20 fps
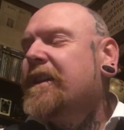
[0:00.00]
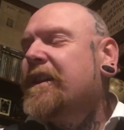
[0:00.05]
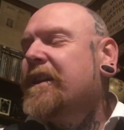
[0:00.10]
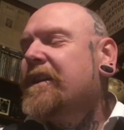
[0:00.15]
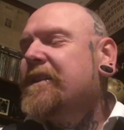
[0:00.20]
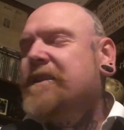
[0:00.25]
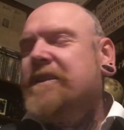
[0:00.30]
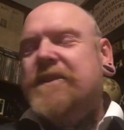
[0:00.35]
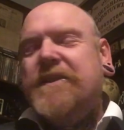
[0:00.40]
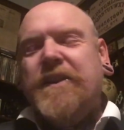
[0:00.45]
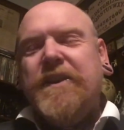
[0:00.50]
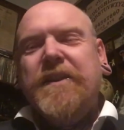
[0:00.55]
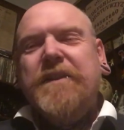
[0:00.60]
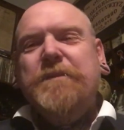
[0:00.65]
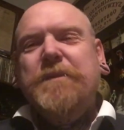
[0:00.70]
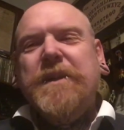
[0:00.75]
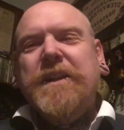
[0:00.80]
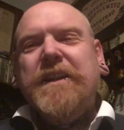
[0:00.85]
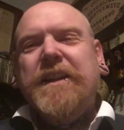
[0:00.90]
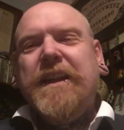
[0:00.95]
The
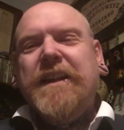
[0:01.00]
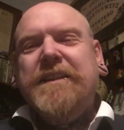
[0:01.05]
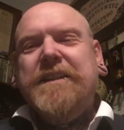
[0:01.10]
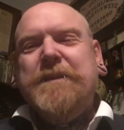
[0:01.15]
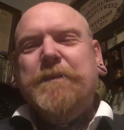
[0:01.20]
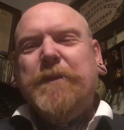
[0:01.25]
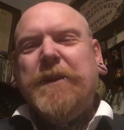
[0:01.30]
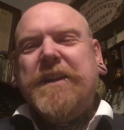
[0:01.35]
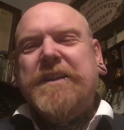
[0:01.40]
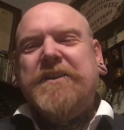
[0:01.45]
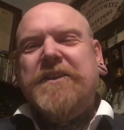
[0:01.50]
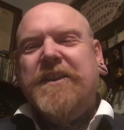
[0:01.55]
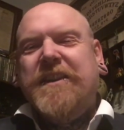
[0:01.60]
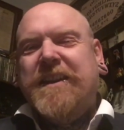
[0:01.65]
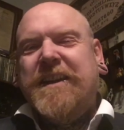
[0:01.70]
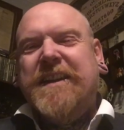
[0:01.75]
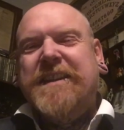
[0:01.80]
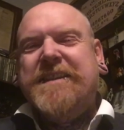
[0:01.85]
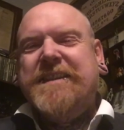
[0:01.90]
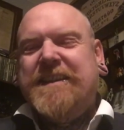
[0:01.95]
term guilty pleasure
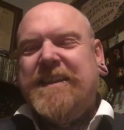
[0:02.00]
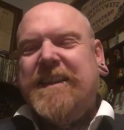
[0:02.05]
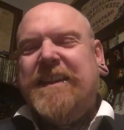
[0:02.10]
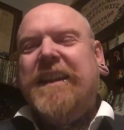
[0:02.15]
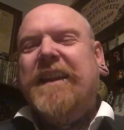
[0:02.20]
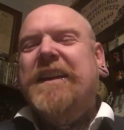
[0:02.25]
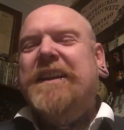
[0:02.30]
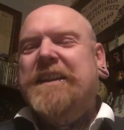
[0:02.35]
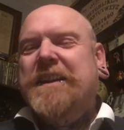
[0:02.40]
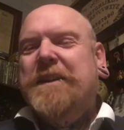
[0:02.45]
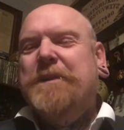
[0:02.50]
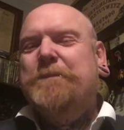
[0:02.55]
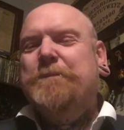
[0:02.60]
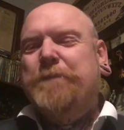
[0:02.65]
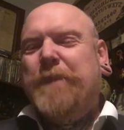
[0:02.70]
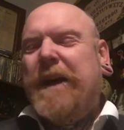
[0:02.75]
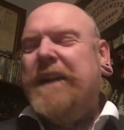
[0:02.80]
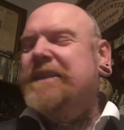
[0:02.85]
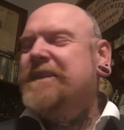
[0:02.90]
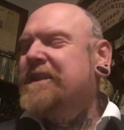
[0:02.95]
is like
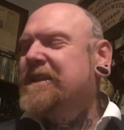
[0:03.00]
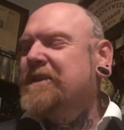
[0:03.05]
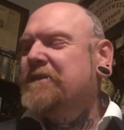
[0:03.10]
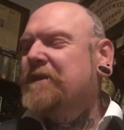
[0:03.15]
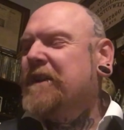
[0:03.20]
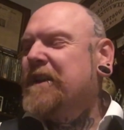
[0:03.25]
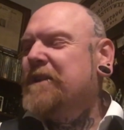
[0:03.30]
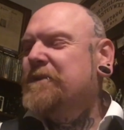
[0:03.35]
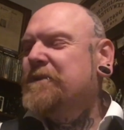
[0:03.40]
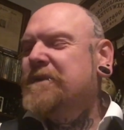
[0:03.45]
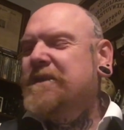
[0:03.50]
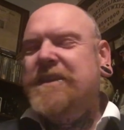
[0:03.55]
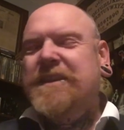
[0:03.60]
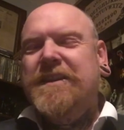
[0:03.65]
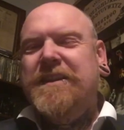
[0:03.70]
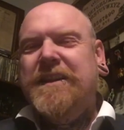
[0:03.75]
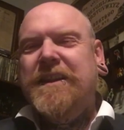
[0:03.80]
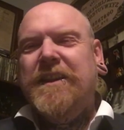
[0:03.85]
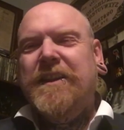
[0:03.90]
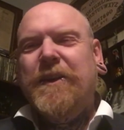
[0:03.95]
bandied around
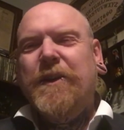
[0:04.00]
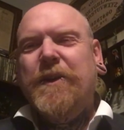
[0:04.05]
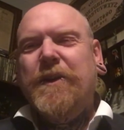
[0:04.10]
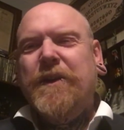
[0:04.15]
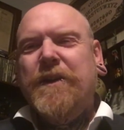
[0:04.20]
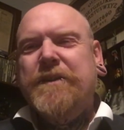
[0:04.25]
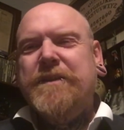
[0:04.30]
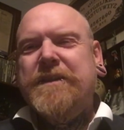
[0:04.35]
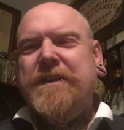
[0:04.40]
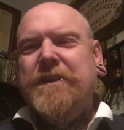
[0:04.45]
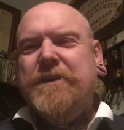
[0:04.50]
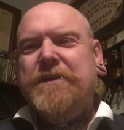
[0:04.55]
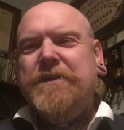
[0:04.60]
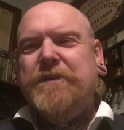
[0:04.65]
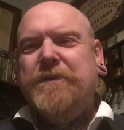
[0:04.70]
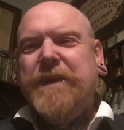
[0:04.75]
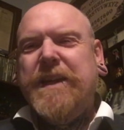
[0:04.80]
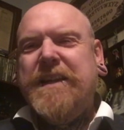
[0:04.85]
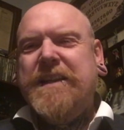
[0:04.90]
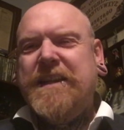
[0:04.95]
a lot on social
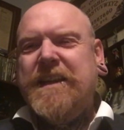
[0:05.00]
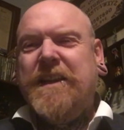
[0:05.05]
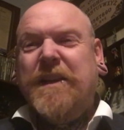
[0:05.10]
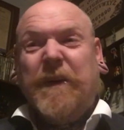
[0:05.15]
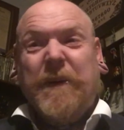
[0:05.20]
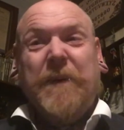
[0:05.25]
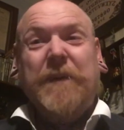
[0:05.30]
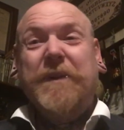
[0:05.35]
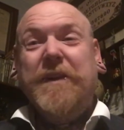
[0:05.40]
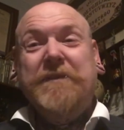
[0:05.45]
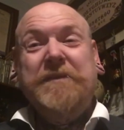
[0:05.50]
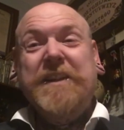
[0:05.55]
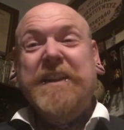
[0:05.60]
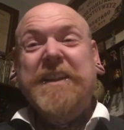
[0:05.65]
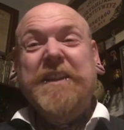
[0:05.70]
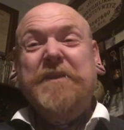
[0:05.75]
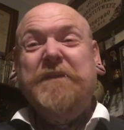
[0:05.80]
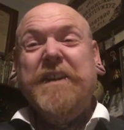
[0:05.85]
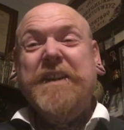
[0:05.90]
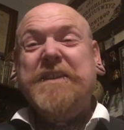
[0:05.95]
media. Oh, I really
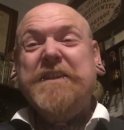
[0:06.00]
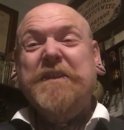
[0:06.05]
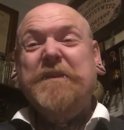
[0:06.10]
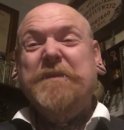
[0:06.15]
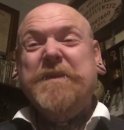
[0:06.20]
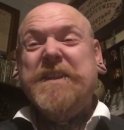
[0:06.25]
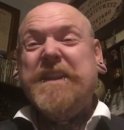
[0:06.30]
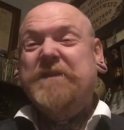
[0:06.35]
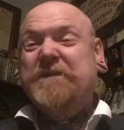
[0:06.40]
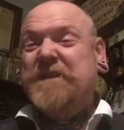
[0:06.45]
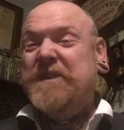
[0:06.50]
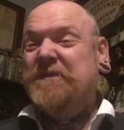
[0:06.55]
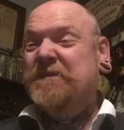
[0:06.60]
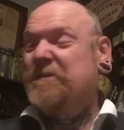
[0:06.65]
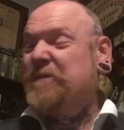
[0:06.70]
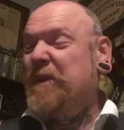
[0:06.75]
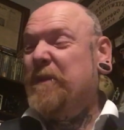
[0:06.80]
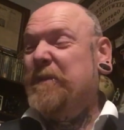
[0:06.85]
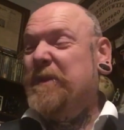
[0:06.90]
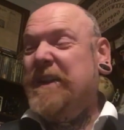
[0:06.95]
love S Club 7. They're a
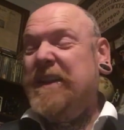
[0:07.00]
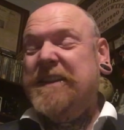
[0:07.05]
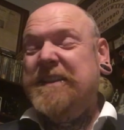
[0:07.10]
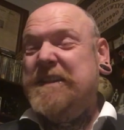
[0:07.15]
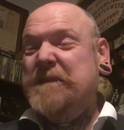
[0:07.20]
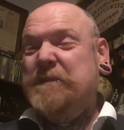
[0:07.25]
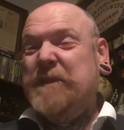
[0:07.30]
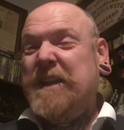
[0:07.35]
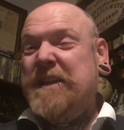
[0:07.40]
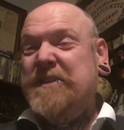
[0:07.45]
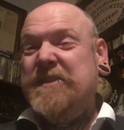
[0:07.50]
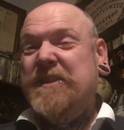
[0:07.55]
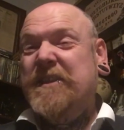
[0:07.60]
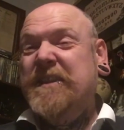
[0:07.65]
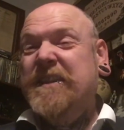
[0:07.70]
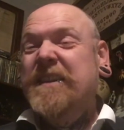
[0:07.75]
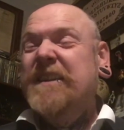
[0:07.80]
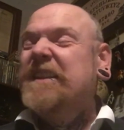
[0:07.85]
proper guilty pleasure.